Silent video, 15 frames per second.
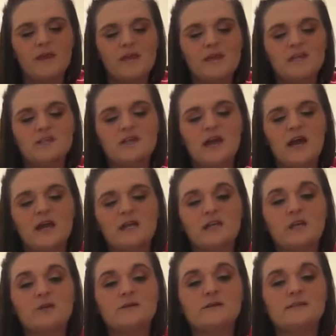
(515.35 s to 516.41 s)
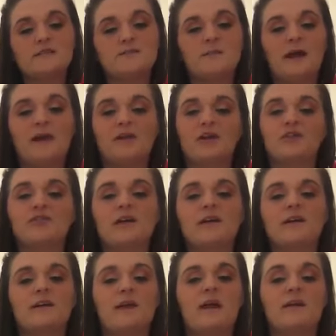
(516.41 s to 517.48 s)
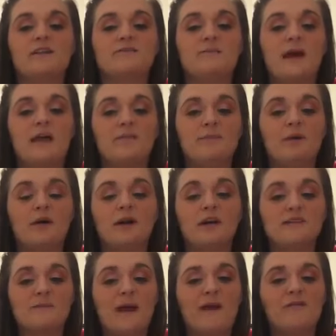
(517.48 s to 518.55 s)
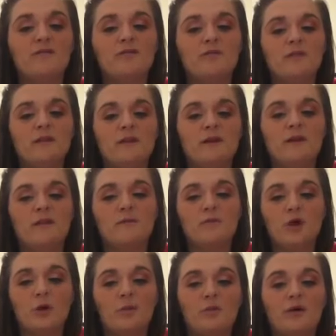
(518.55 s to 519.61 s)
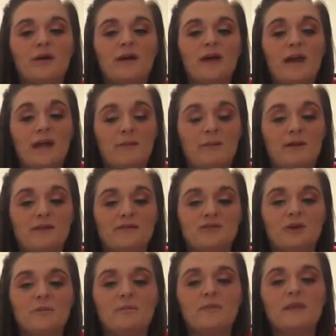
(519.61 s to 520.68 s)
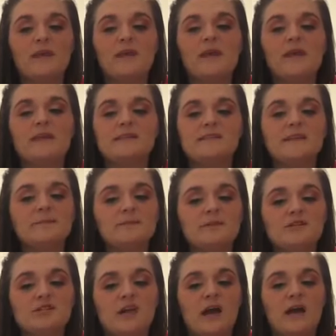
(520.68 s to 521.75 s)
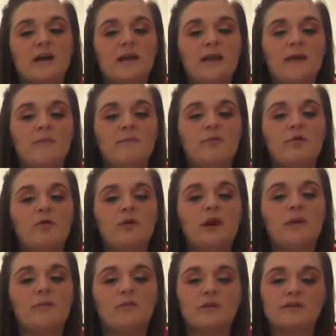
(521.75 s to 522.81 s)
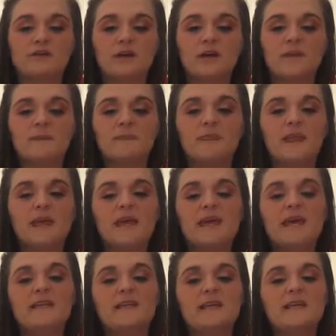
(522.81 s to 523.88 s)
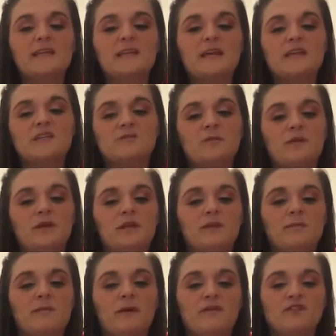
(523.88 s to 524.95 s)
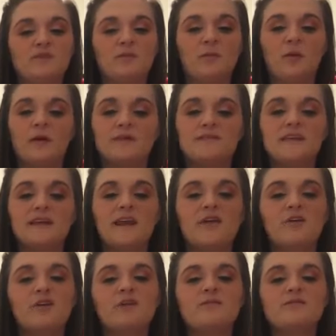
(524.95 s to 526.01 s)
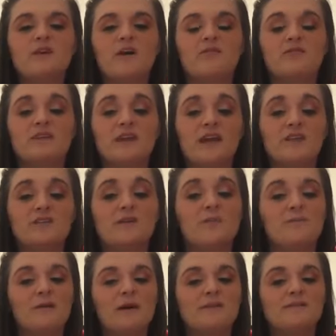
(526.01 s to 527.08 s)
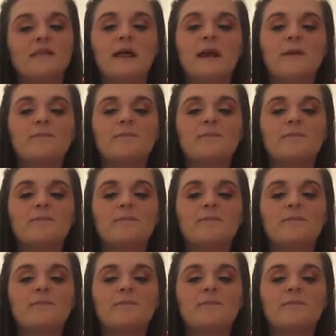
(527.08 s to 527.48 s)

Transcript: Jack closed his binder, then got out his math book, a spiral notebook, and a pencil. He zipped his jacket and pulled it over his hood. He leaned against one of the bell supports and angled himself to catch the best light.